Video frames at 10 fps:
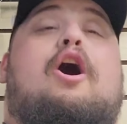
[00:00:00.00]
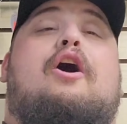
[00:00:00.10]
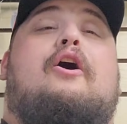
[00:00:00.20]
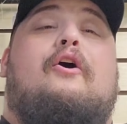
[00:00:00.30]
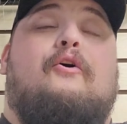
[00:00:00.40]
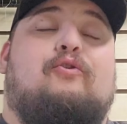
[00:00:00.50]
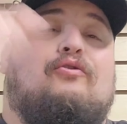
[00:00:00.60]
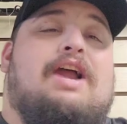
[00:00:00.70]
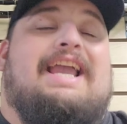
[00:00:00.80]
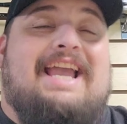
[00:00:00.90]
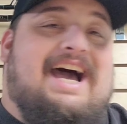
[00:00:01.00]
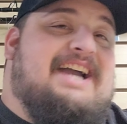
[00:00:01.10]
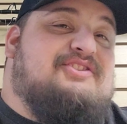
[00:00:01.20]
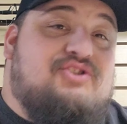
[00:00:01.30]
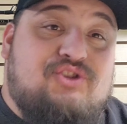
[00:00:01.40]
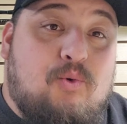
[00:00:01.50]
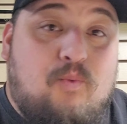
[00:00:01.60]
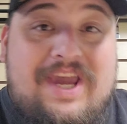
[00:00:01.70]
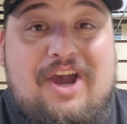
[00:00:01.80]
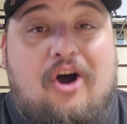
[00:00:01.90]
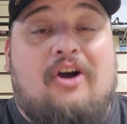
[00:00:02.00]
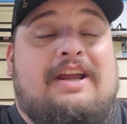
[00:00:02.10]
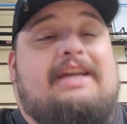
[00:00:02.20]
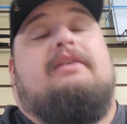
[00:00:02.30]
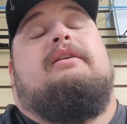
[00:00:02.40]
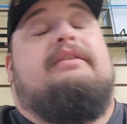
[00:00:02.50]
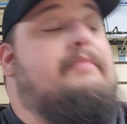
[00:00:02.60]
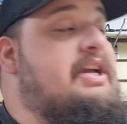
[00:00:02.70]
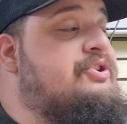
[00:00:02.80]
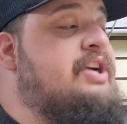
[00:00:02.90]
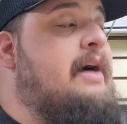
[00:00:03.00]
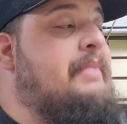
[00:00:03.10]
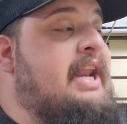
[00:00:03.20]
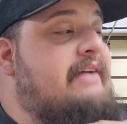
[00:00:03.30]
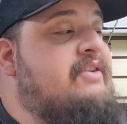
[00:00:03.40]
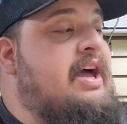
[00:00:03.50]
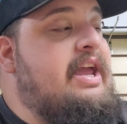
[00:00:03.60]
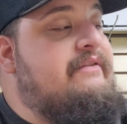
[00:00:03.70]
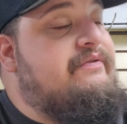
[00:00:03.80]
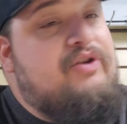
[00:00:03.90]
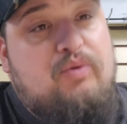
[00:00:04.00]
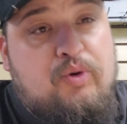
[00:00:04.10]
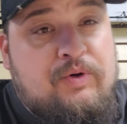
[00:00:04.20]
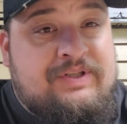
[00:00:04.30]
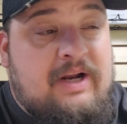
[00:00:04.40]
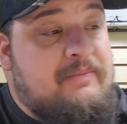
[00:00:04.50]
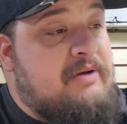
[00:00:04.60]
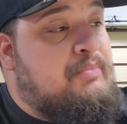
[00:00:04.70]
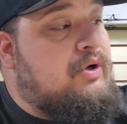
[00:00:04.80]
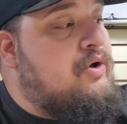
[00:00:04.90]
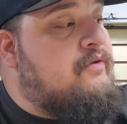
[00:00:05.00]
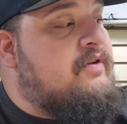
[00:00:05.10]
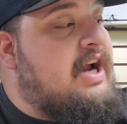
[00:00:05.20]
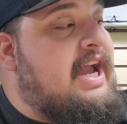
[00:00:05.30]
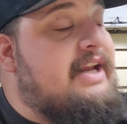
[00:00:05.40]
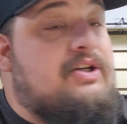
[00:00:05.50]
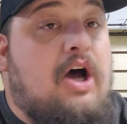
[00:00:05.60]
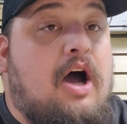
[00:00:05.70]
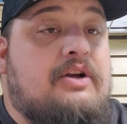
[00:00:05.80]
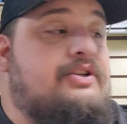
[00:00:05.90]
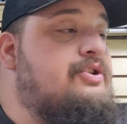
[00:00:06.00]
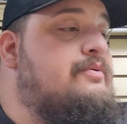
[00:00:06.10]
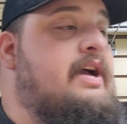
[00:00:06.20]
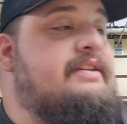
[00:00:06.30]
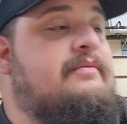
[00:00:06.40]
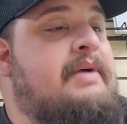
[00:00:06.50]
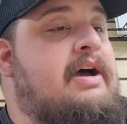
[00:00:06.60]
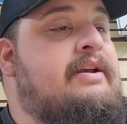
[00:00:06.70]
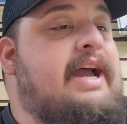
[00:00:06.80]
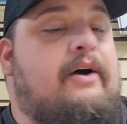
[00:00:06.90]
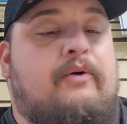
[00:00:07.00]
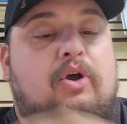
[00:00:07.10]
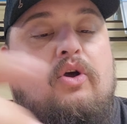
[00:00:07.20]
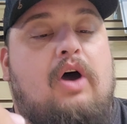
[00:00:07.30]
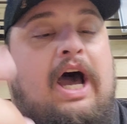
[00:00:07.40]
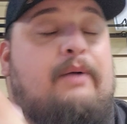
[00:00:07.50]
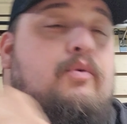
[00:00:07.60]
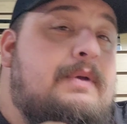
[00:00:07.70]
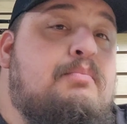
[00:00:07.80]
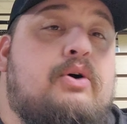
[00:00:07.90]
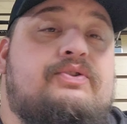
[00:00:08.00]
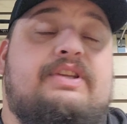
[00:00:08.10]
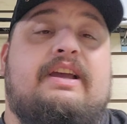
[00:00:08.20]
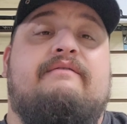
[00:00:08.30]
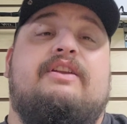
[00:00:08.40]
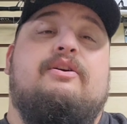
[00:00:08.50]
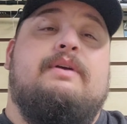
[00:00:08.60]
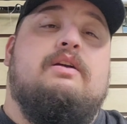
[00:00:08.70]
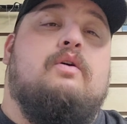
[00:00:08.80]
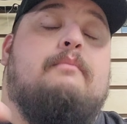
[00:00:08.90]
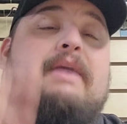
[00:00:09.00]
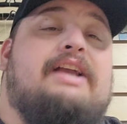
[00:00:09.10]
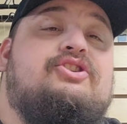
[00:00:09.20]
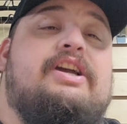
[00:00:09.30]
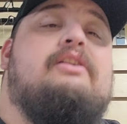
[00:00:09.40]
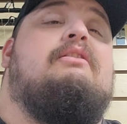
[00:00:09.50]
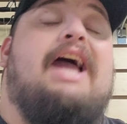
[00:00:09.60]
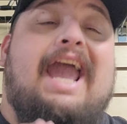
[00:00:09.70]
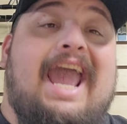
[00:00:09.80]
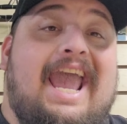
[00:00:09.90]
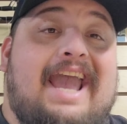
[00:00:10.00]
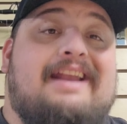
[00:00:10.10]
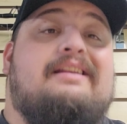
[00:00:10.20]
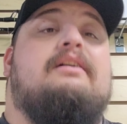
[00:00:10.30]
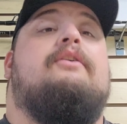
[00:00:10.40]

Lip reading: All right, guys, so we are here in the bait shop, and I've got a few lures that I'm going to pull over and talk to you guys about. Now, I will be posting a video here on my channel and